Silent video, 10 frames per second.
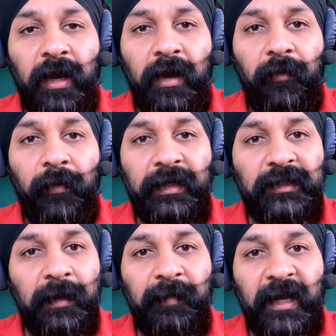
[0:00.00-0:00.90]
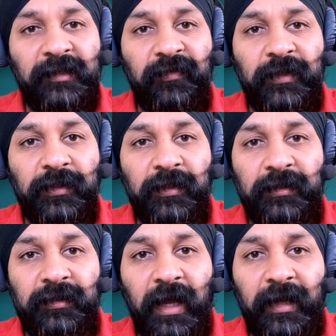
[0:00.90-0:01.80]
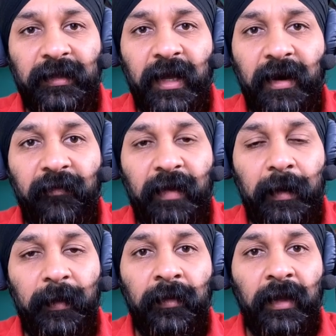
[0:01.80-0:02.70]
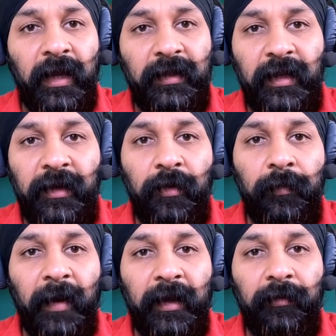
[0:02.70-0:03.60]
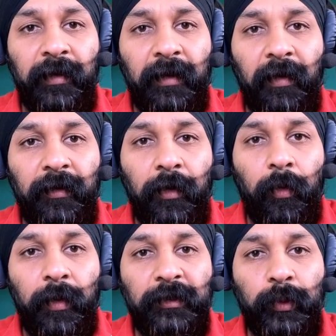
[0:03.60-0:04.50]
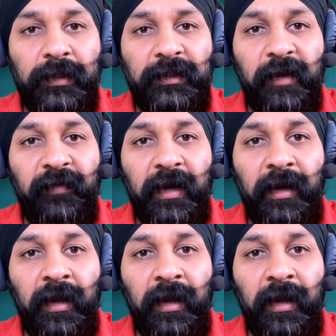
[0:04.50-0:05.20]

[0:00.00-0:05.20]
REST APIs features that are there available in the new MikroTik RouterOS v7,